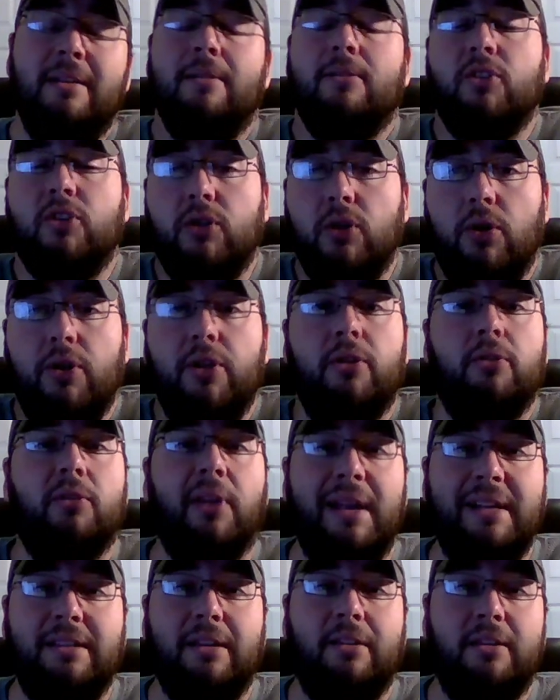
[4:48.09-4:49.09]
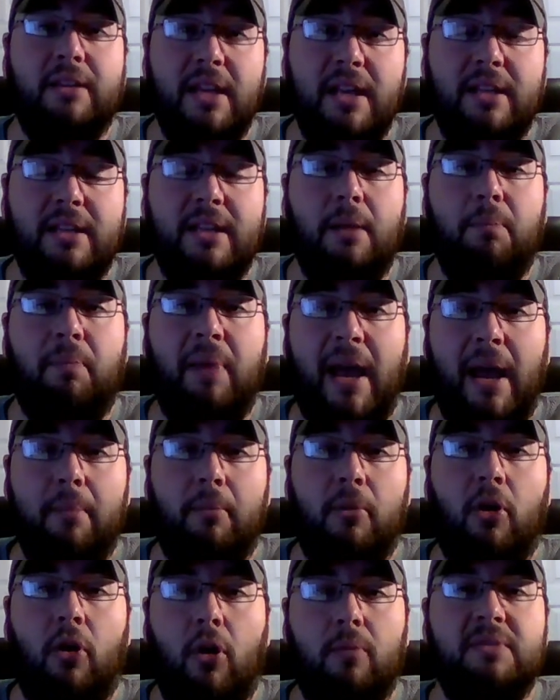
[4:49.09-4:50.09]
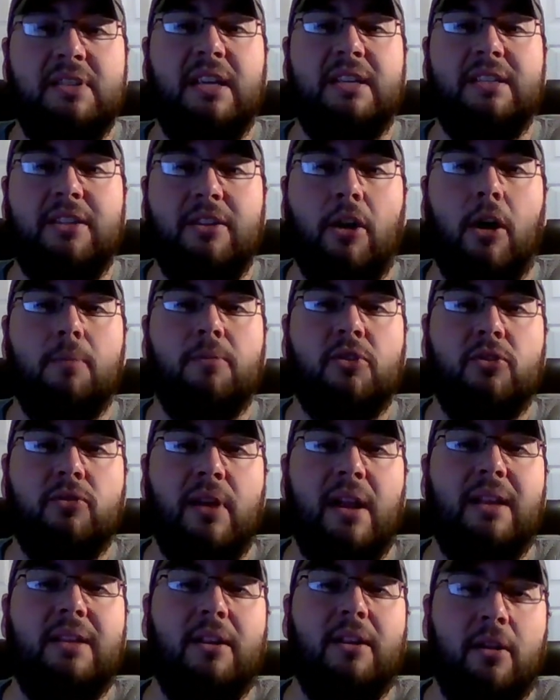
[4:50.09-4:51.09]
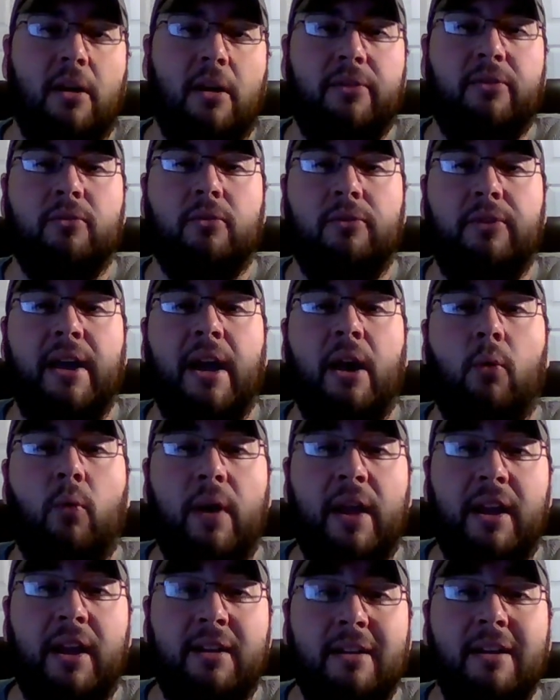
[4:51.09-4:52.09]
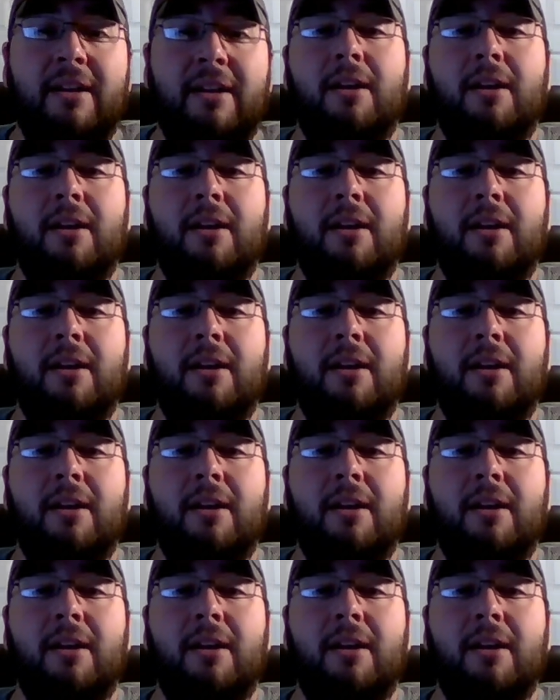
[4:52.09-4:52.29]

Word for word: Sure, you'd like to think that Pat Mahomes has the arm strength to cut through that wind,